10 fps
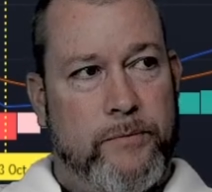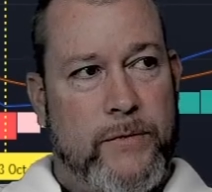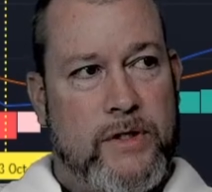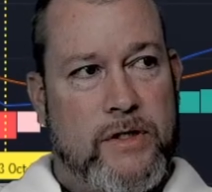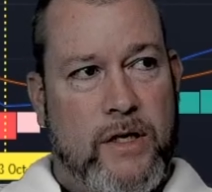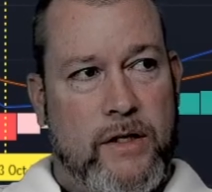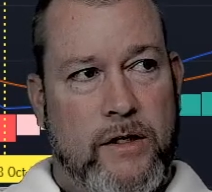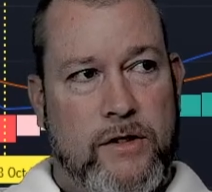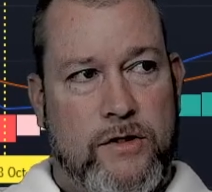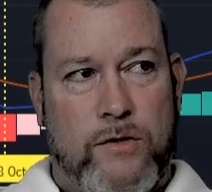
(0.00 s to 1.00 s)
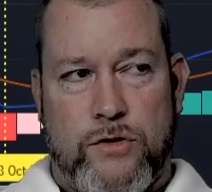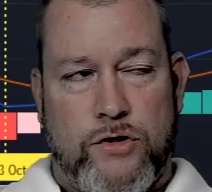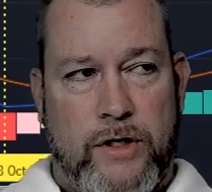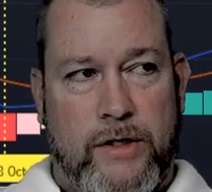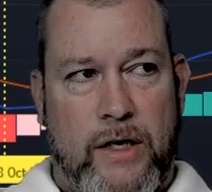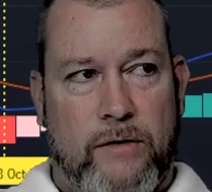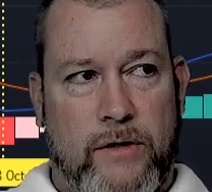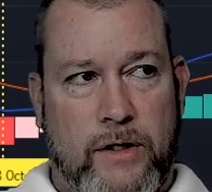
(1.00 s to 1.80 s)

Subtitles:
It's not going to just go straight down.